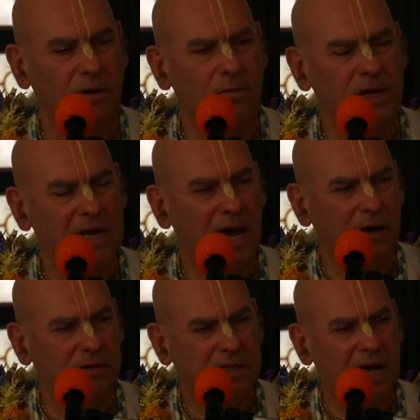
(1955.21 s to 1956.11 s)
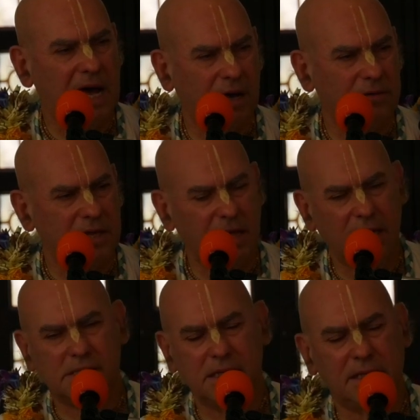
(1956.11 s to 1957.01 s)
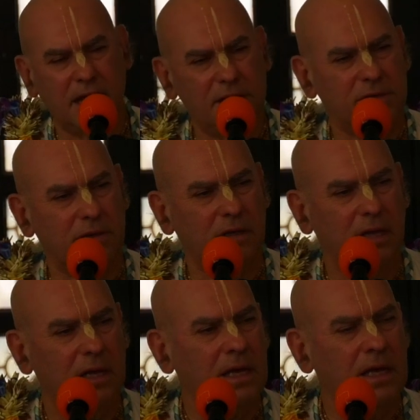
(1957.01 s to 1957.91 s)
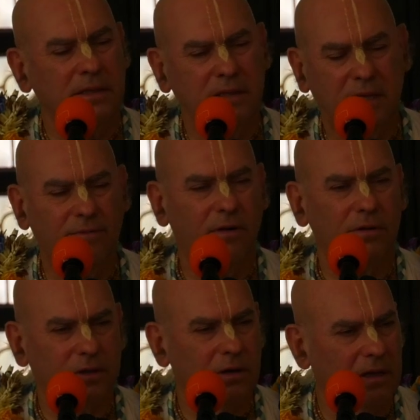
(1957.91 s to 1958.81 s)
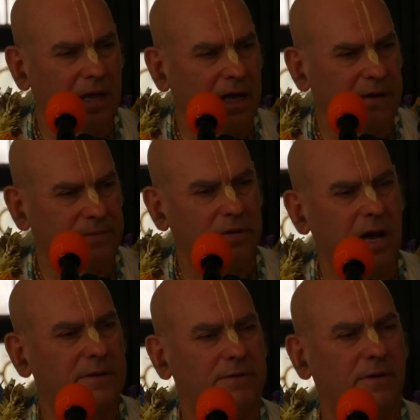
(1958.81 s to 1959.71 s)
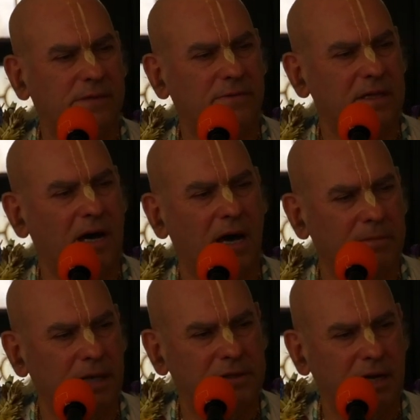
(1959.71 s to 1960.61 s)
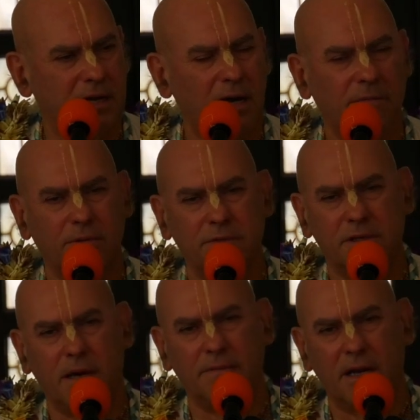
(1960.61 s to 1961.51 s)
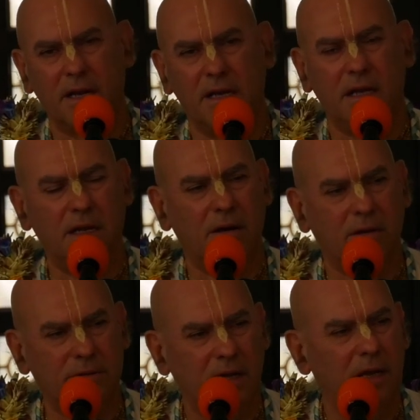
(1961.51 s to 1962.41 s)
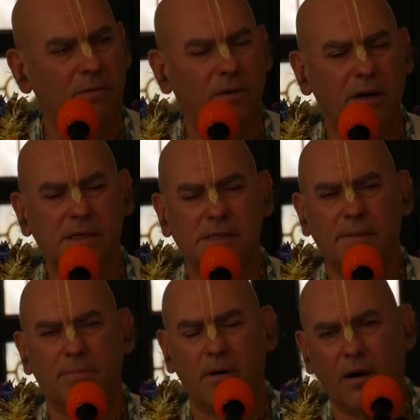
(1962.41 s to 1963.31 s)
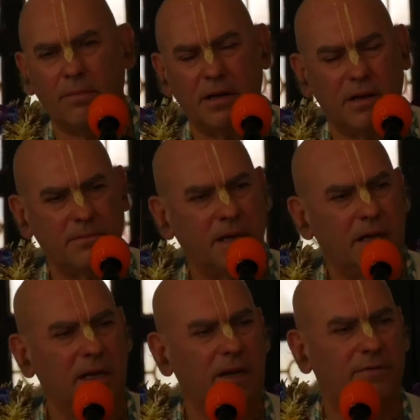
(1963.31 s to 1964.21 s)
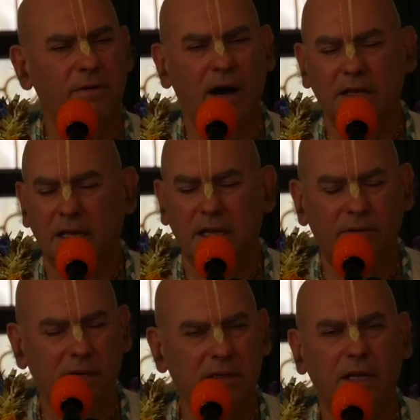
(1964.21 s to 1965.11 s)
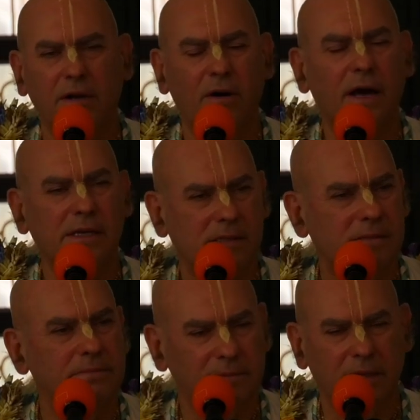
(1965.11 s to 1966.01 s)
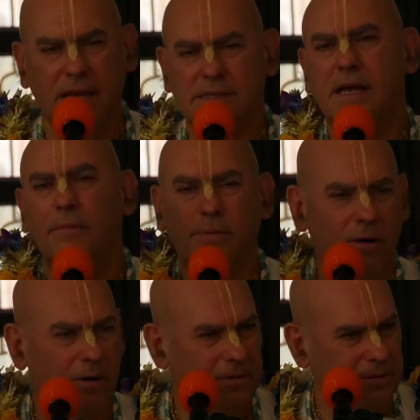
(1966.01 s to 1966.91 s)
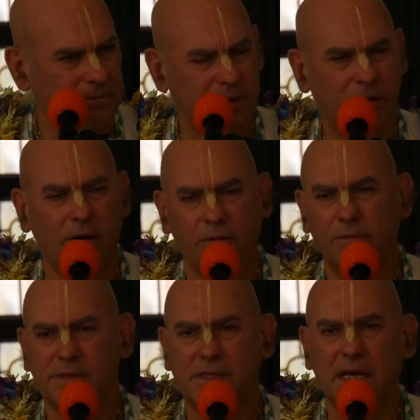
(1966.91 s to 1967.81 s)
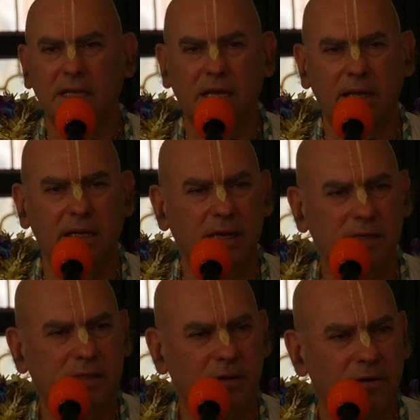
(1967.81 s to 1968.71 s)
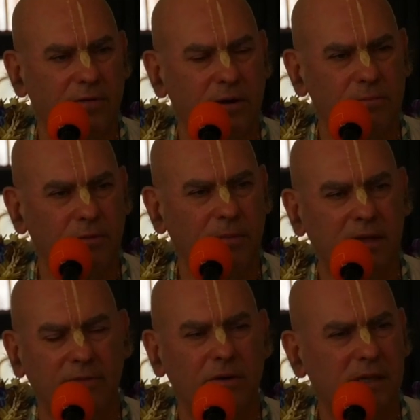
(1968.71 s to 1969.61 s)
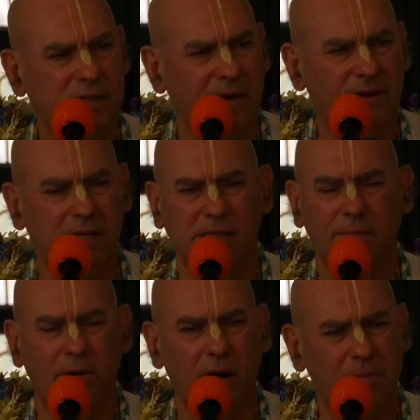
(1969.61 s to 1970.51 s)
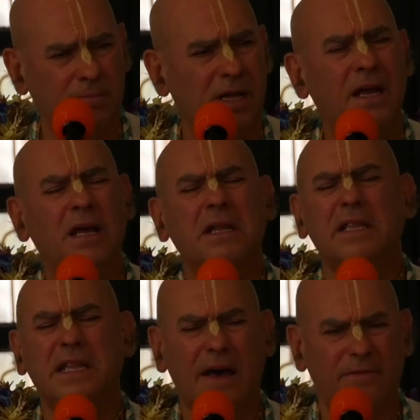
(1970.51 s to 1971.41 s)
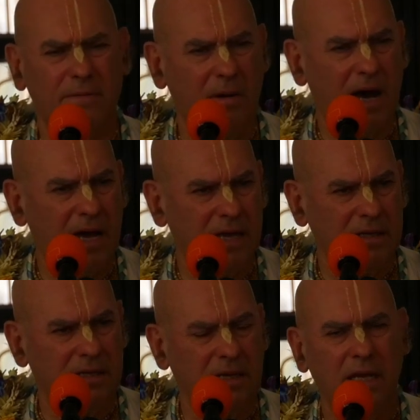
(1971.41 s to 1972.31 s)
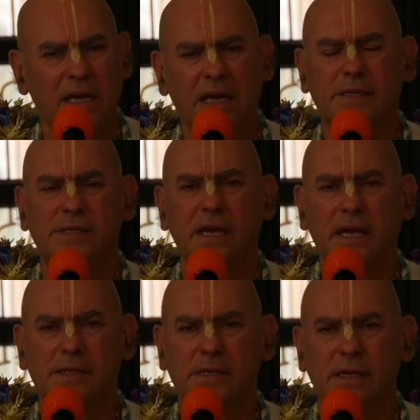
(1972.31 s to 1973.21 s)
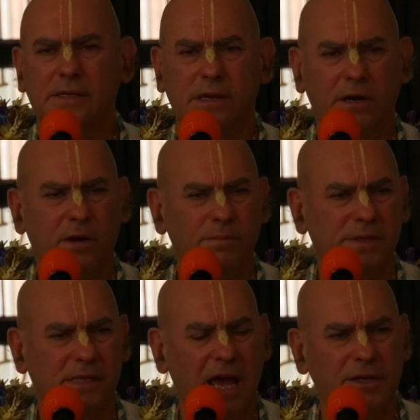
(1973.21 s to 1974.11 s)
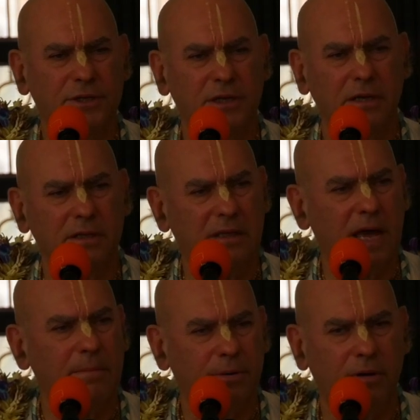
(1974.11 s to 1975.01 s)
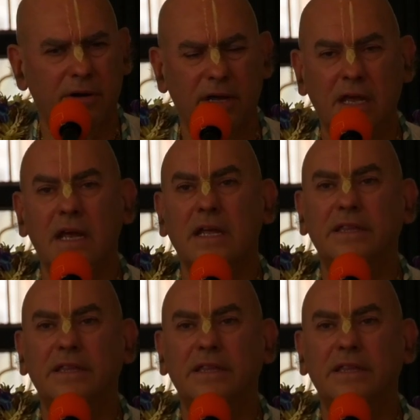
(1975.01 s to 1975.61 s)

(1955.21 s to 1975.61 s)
Without doubt, hesitation. Devote your life. Tyaktva svadharman charanambu jamare. You know, what is the problem if one even, you know, has some problems? You know, we see in the history of a movement, devotees have had some problem. Never mind. It's circumstantial, temporary.